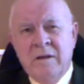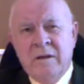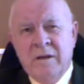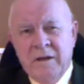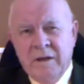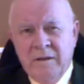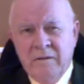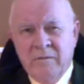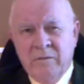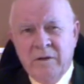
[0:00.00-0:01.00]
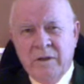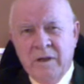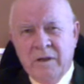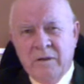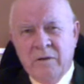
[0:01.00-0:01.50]
In
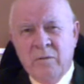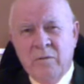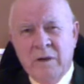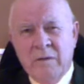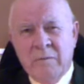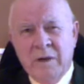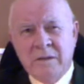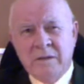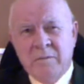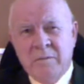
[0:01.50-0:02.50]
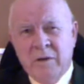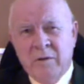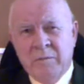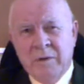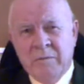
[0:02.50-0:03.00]
1948, the UN passed a bill
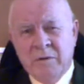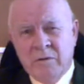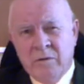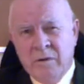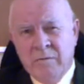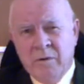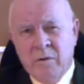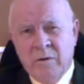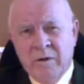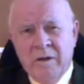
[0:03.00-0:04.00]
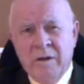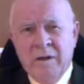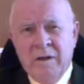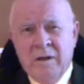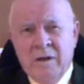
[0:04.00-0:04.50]
by majority vote,
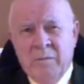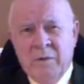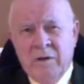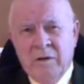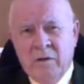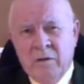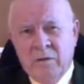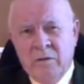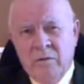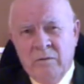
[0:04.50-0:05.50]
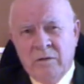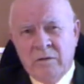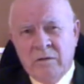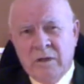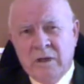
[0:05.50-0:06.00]
a bill called the
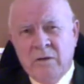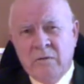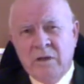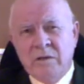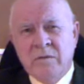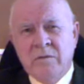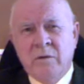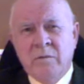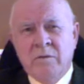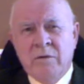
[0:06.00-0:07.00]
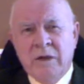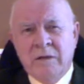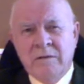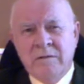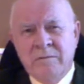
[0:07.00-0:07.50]
Universal Declaration of Human
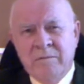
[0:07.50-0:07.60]
Rights.